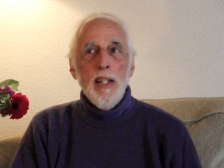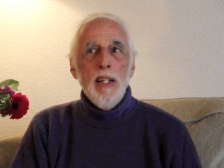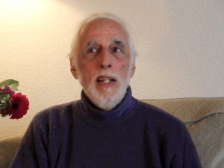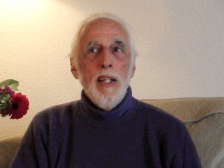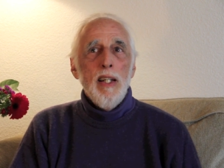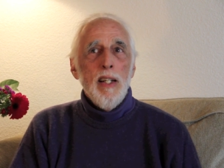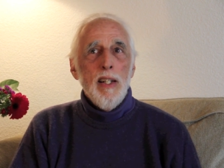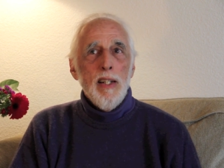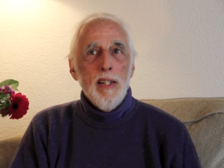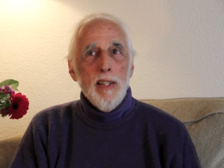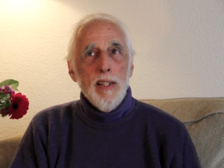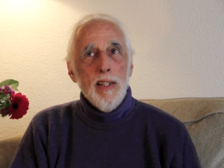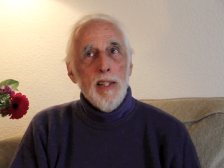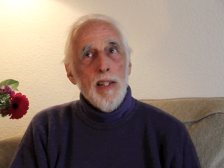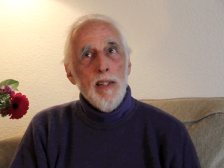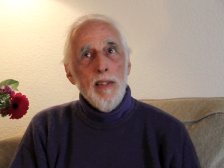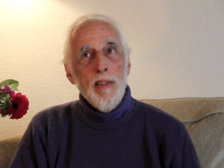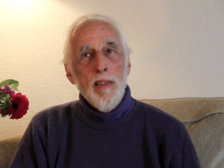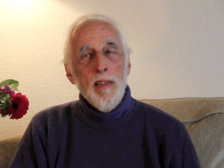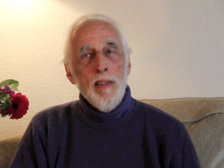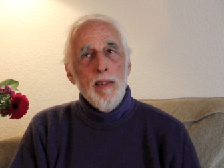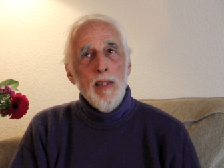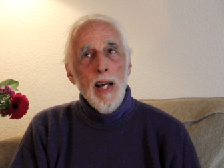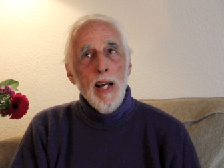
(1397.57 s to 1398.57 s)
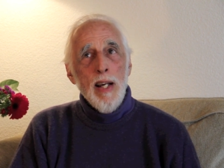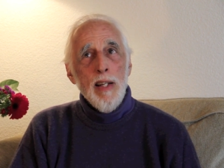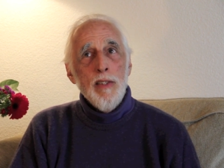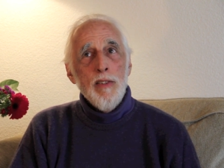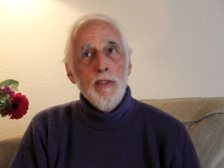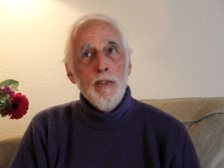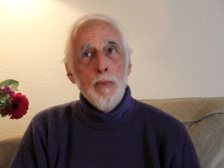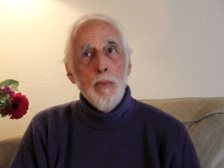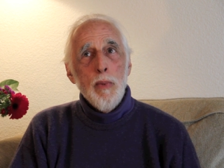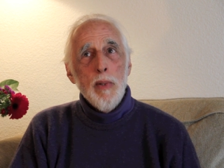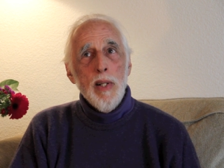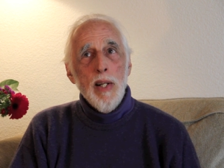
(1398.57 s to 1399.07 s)

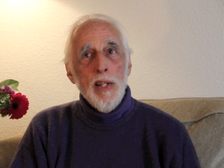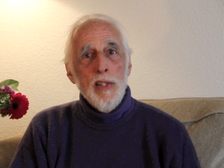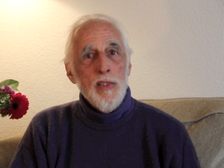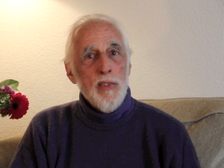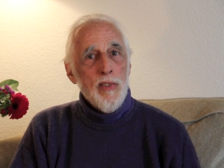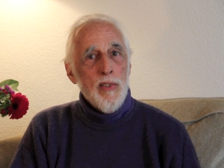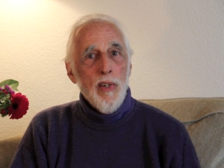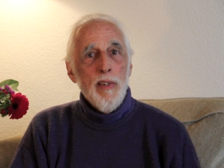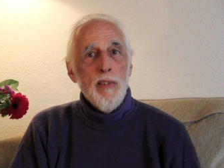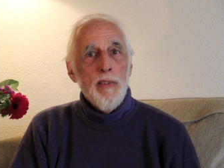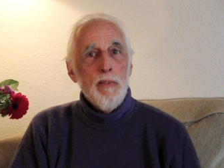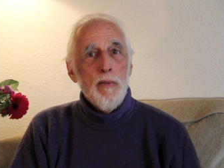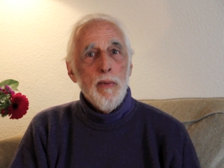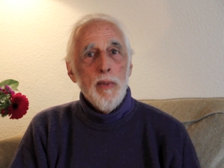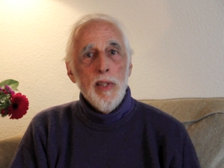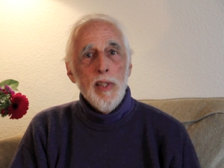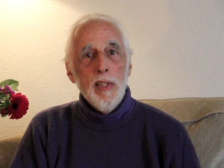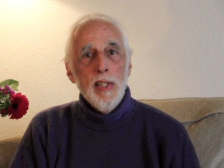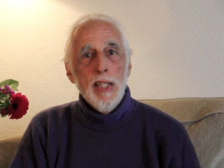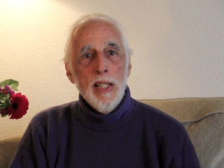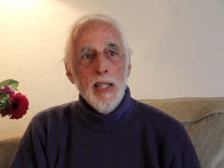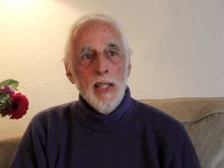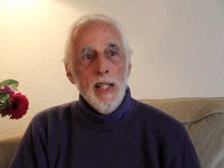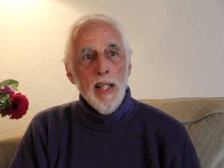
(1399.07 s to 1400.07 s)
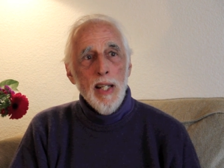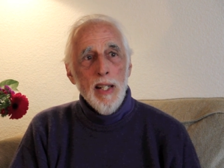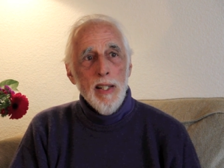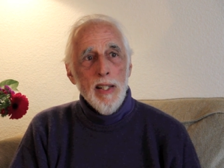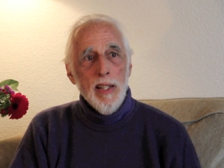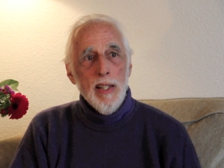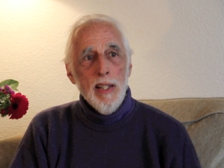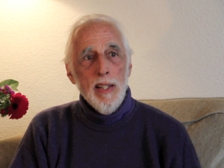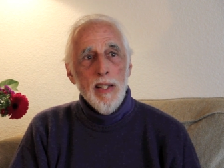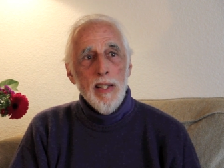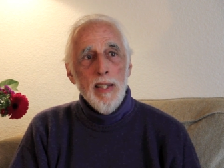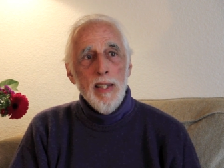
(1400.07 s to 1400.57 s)
that's when I started really
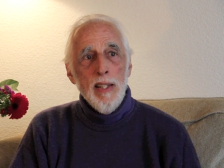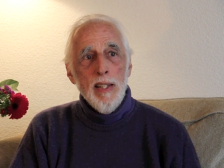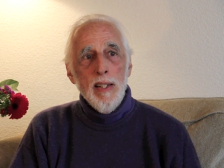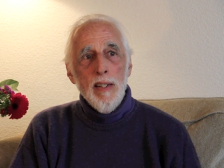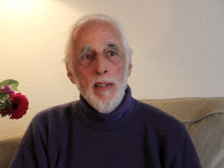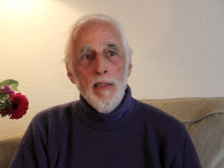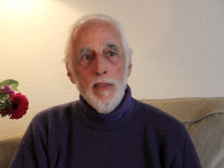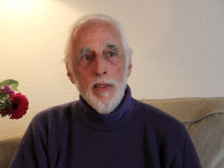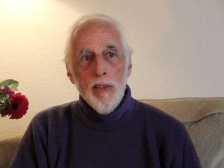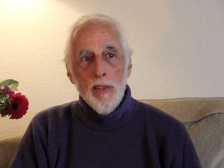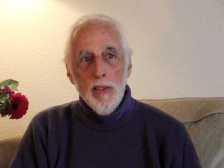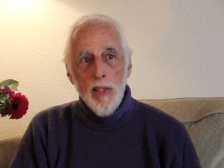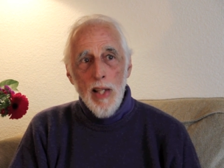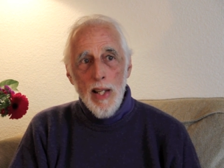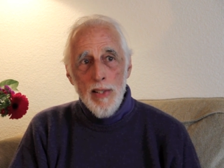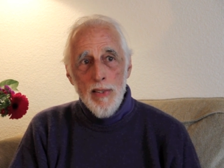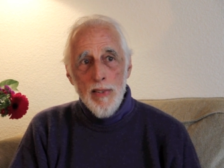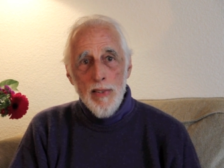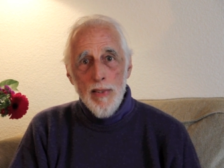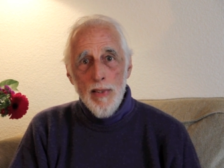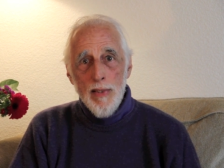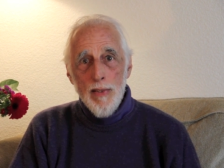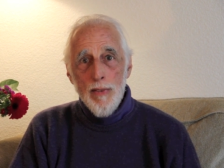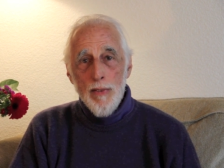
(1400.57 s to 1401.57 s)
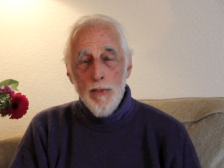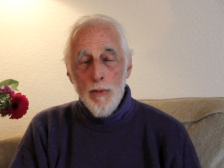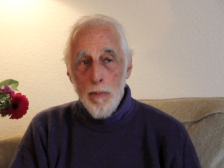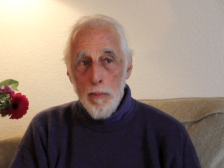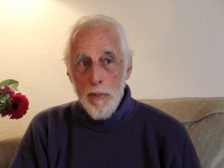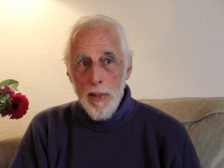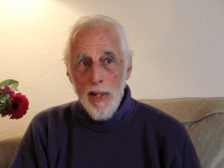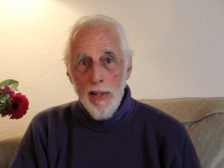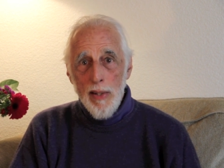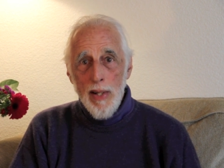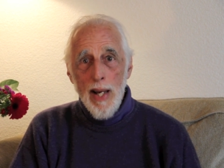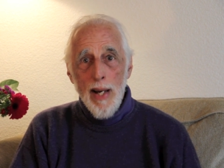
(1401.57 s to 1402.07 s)
getting the lessons
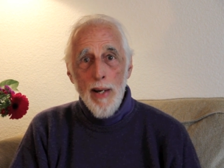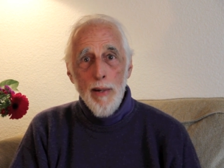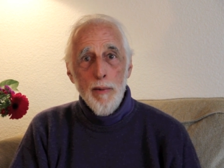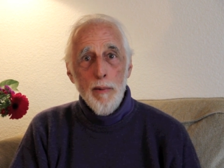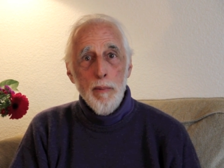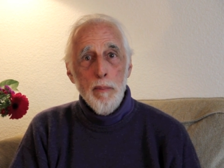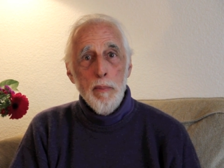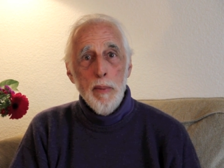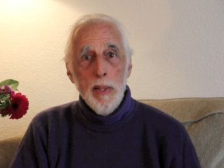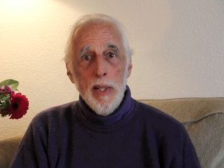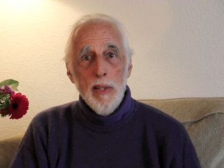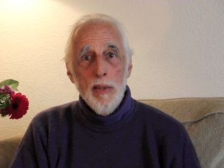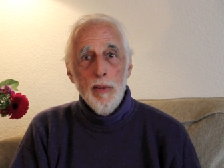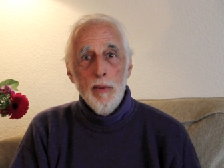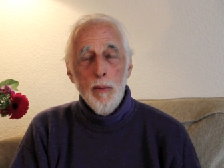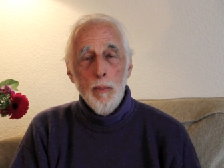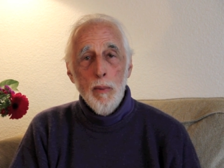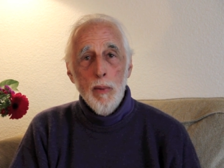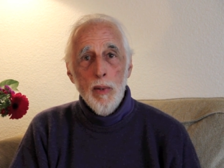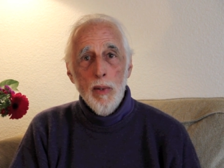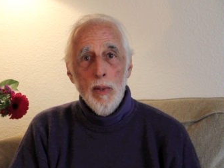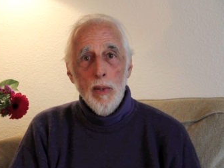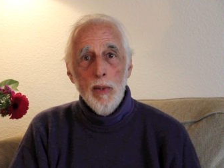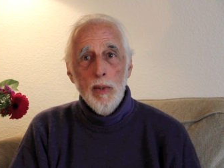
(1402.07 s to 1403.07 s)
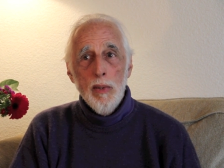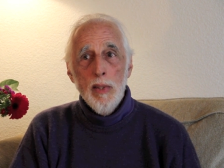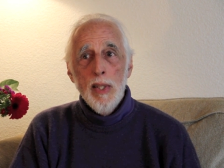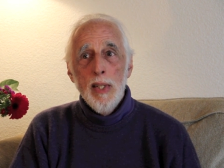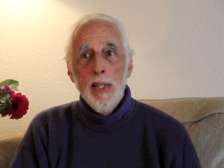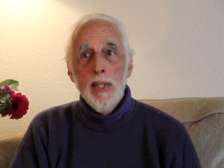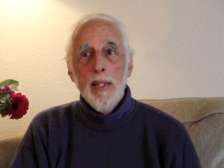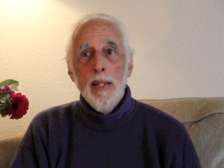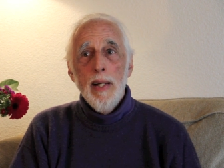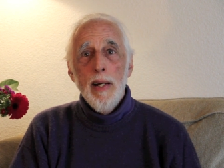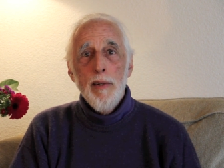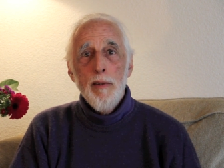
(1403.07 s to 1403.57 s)
about how to be in the world,
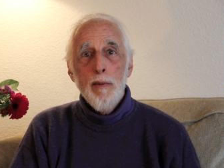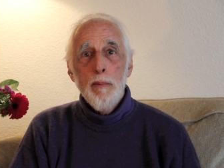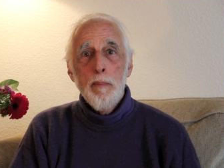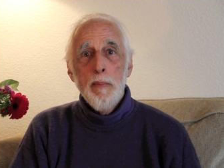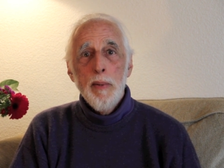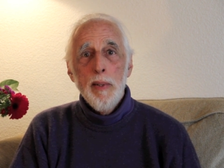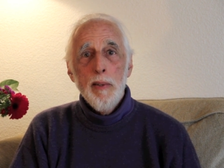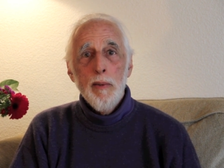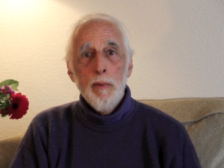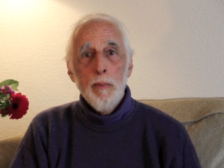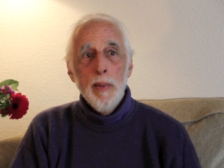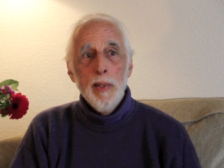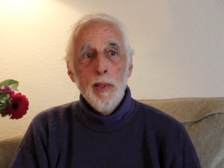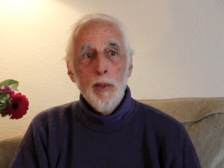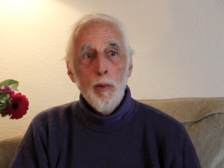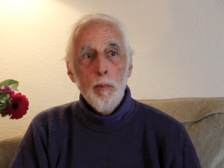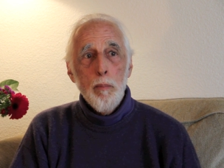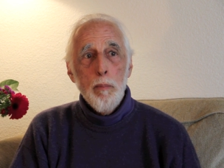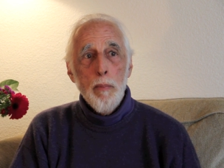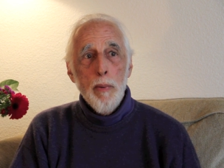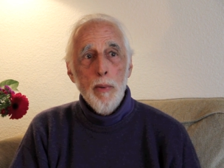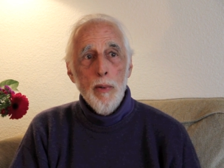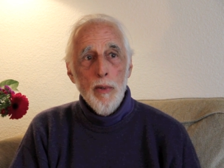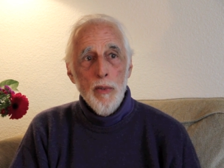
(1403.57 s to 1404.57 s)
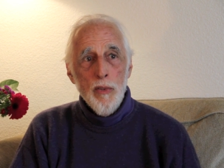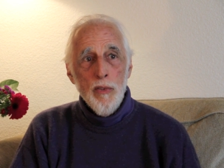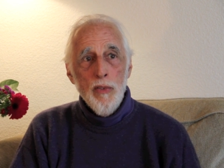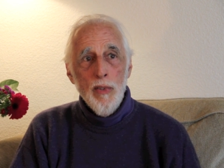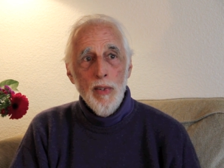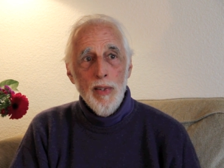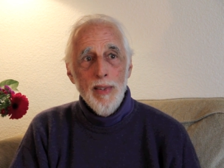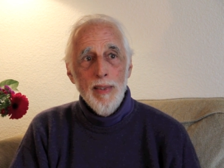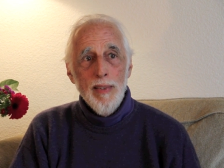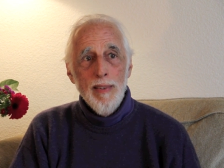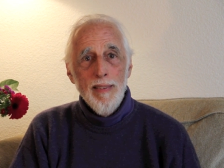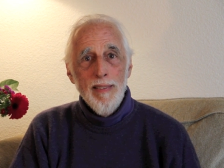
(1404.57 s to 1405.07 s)
how to be a real
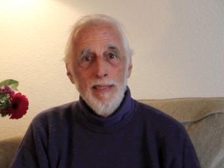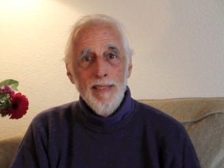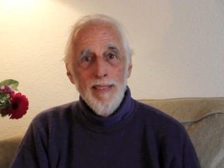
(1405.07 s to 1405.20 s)
person.